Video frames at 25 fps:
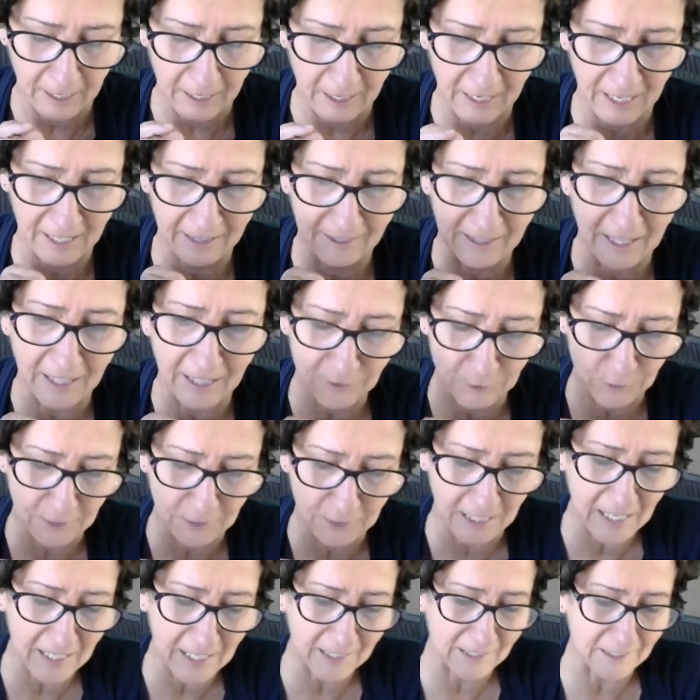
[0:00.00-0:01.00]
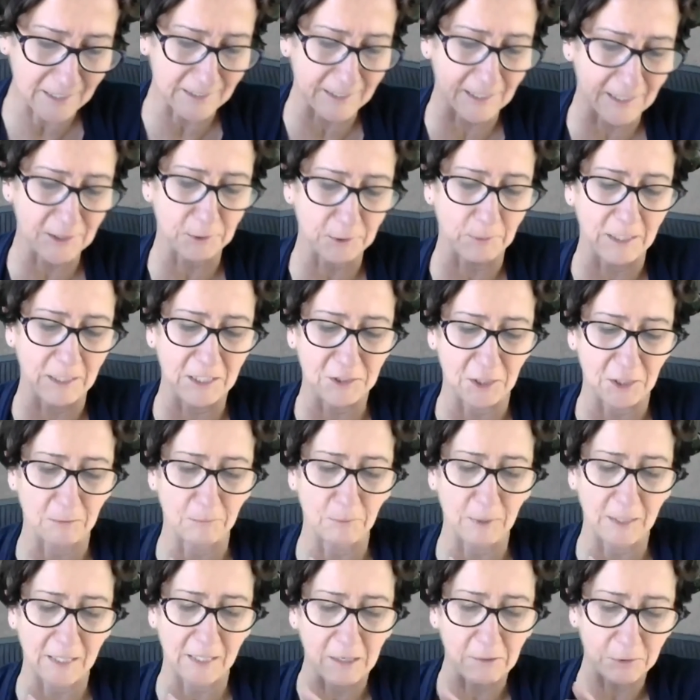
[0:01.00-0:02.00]
Uh, and then today, the situation
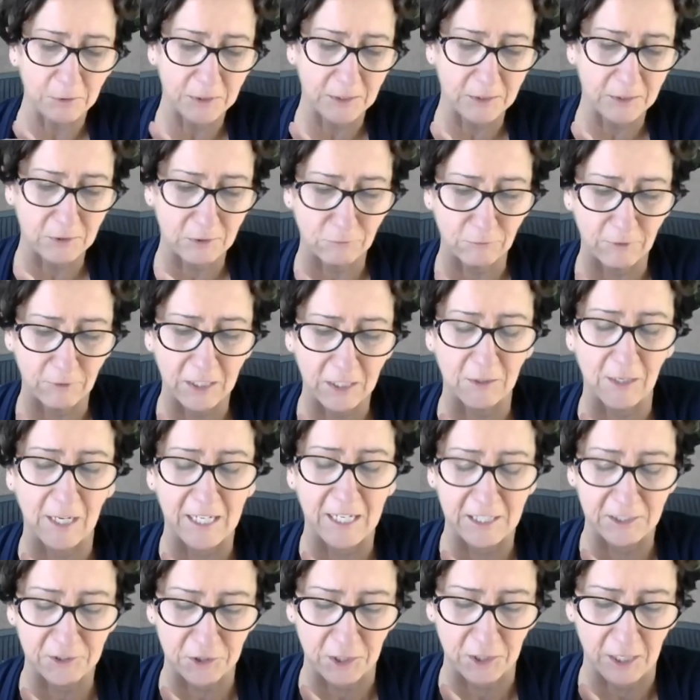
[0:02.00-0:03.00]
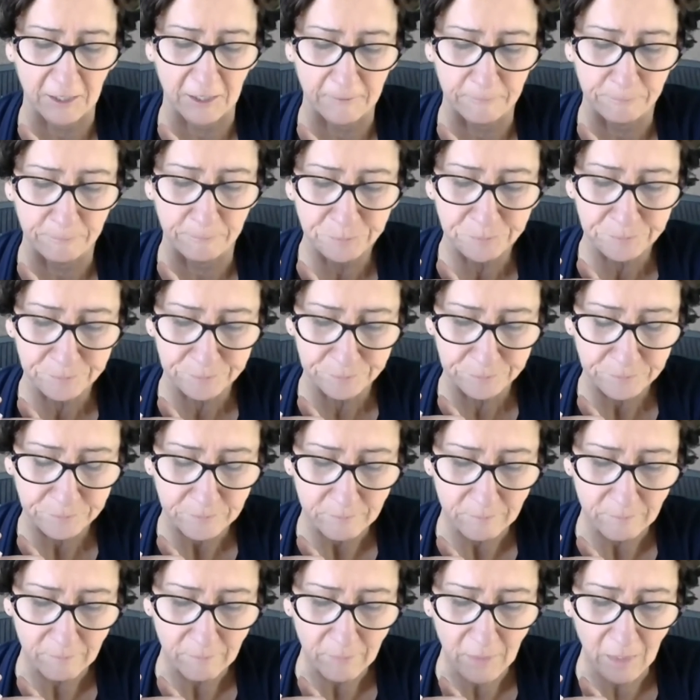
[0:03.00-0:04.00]
without regulation,
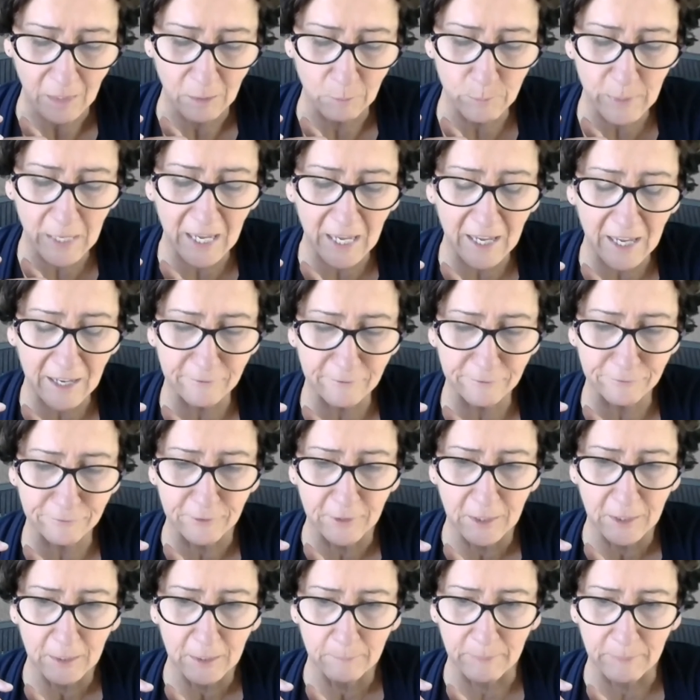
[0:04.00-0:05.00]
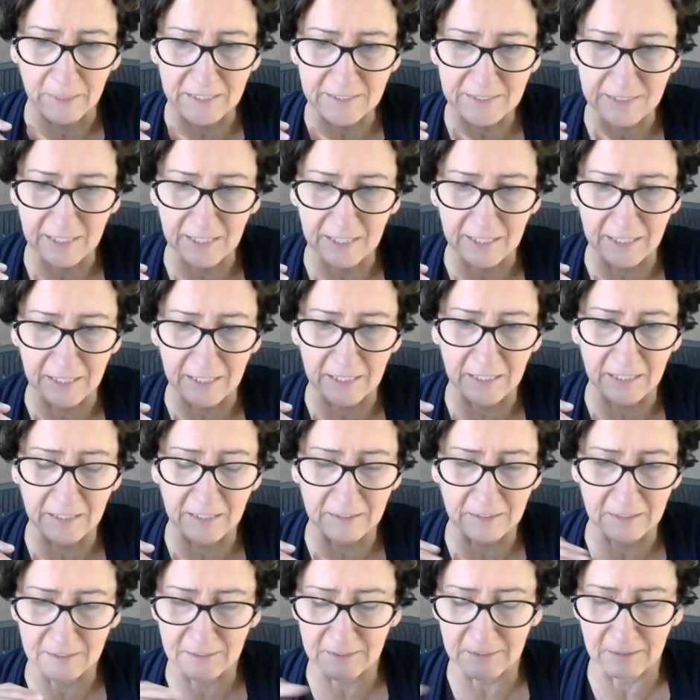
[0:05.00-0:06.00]
we have
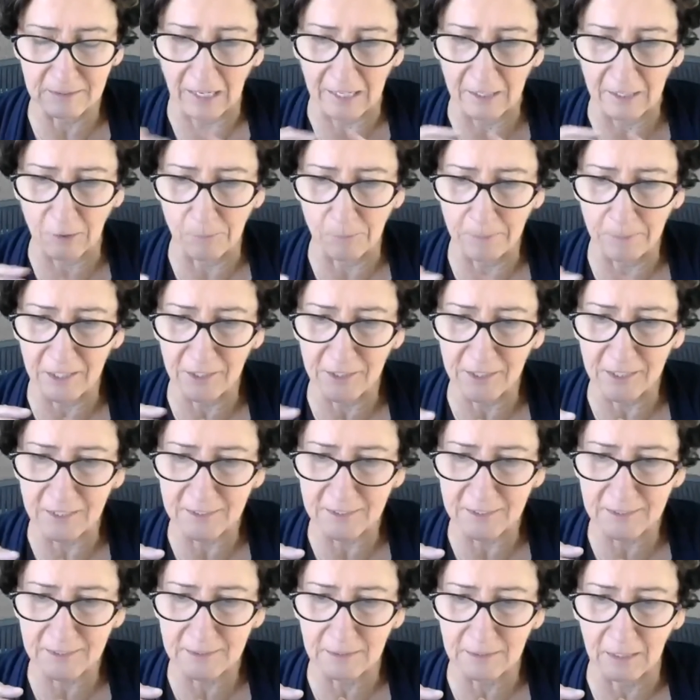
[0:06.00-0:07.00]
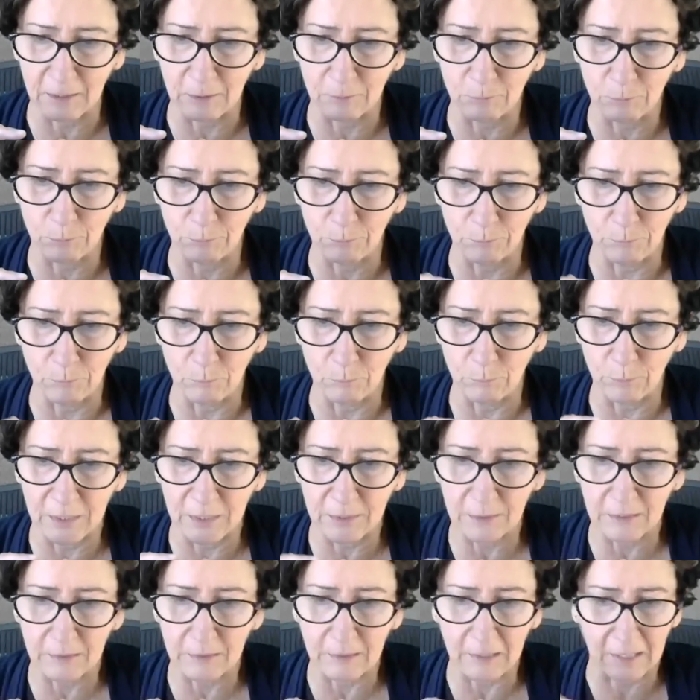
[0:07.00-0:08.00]
basically this, I compare this uh,
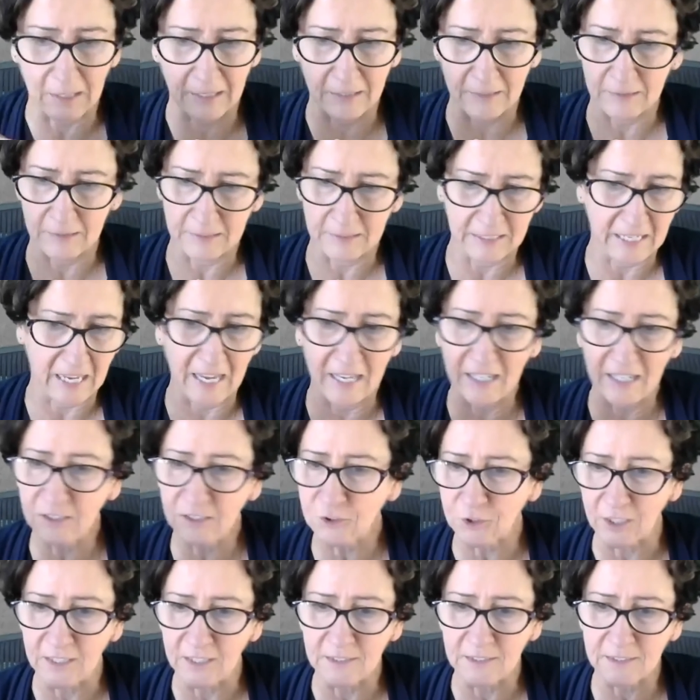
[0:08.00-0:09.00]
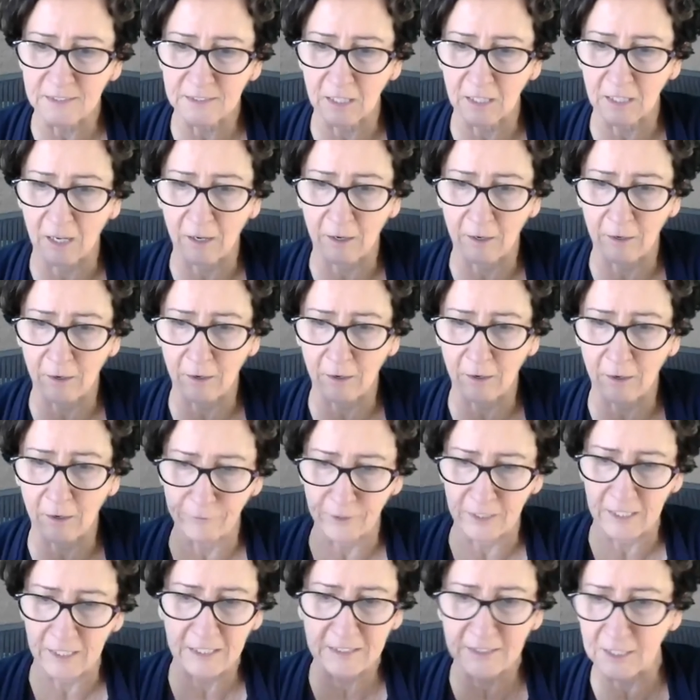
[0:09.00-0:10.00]
with the entrance uh, of
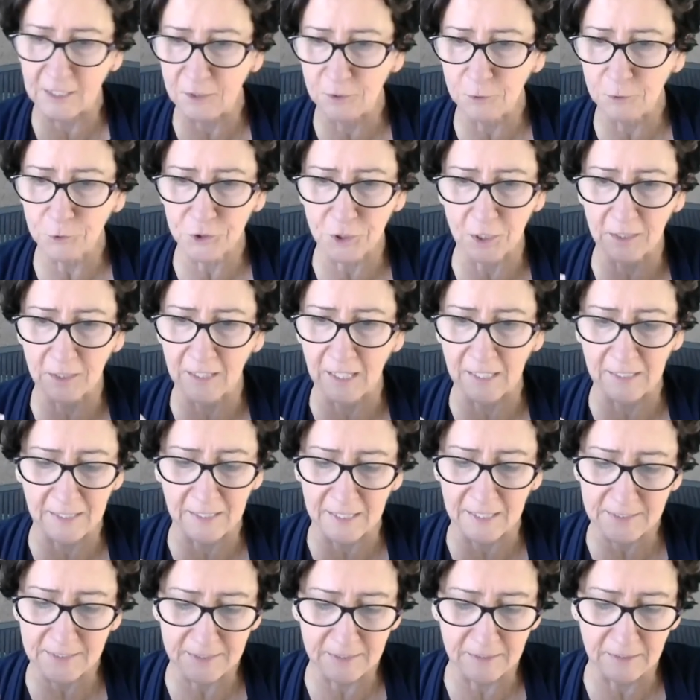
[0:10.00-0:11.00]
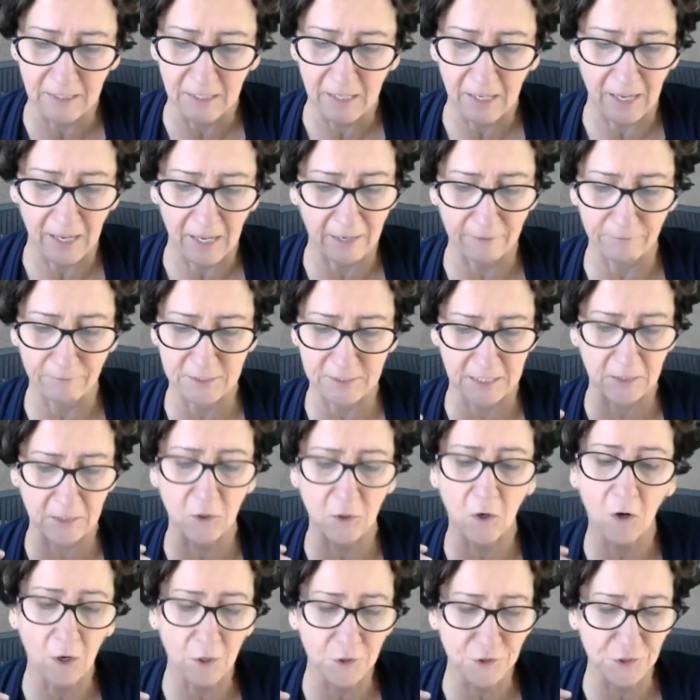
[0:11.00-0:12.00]
an institution that doesn't have a
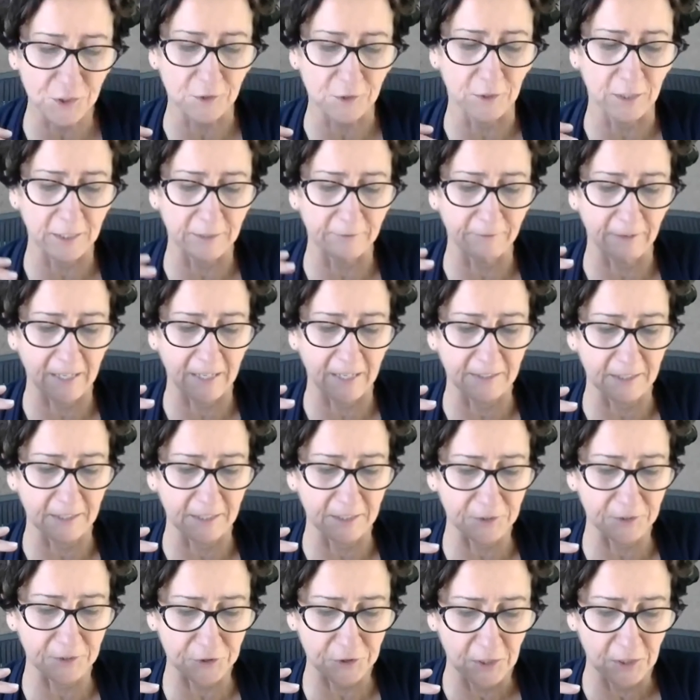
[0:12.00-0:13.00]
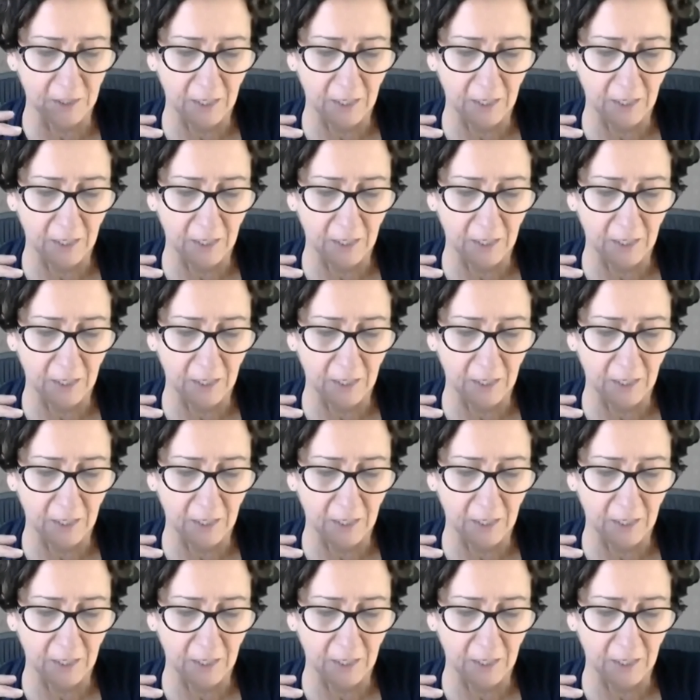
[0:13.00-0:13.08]
technological advantage.